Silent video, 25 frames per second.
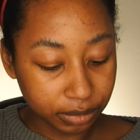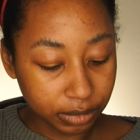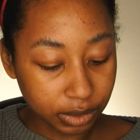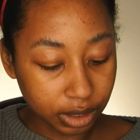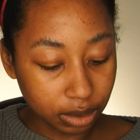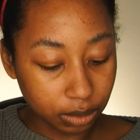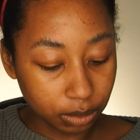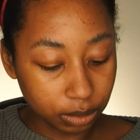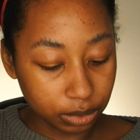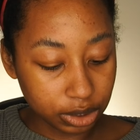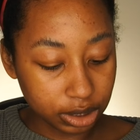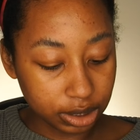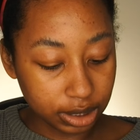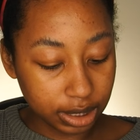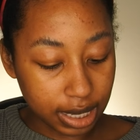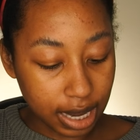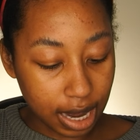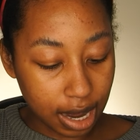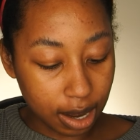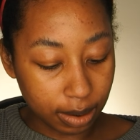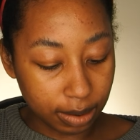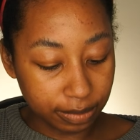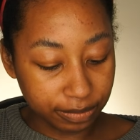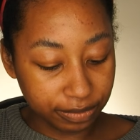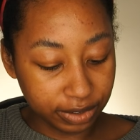See
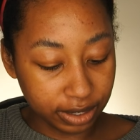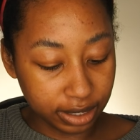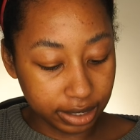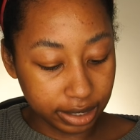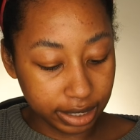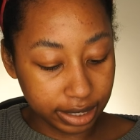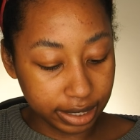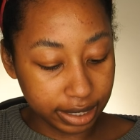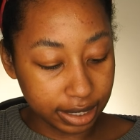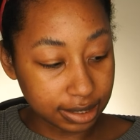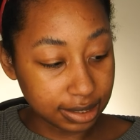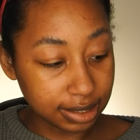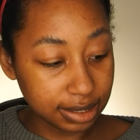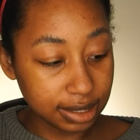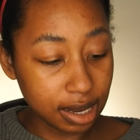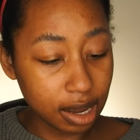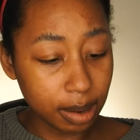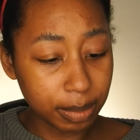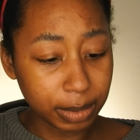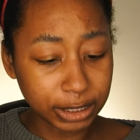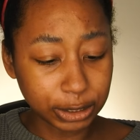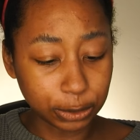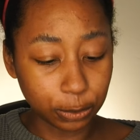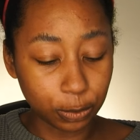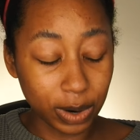how I'm feeling and see
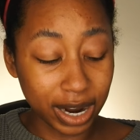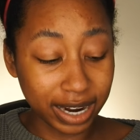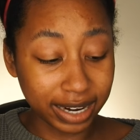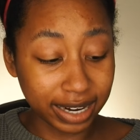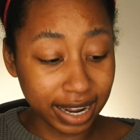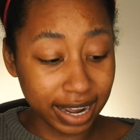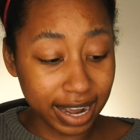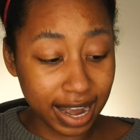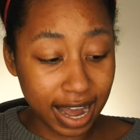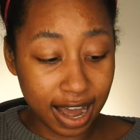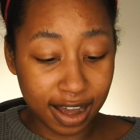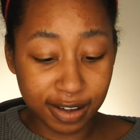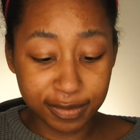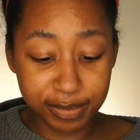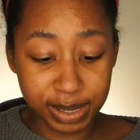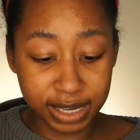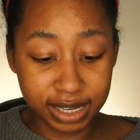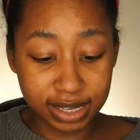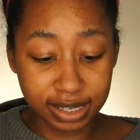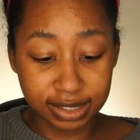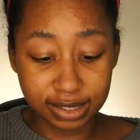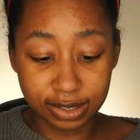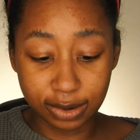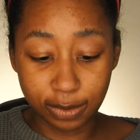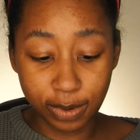how much white I have,
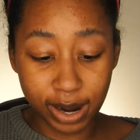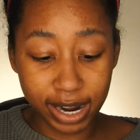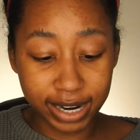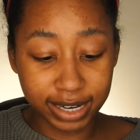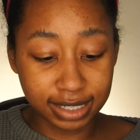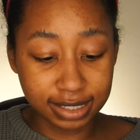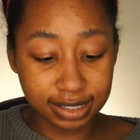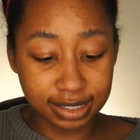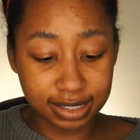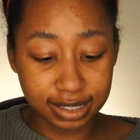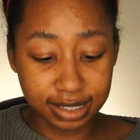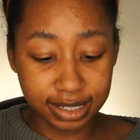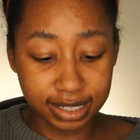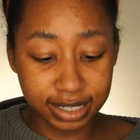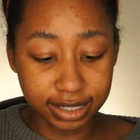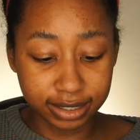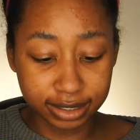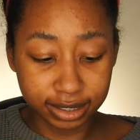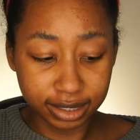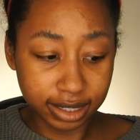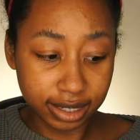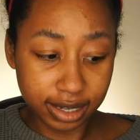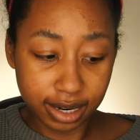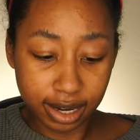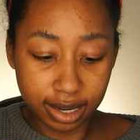because the white, it's
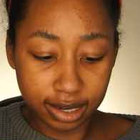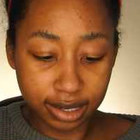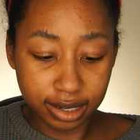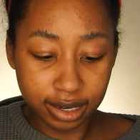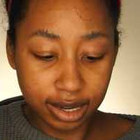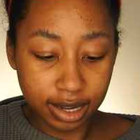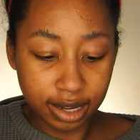nearly done.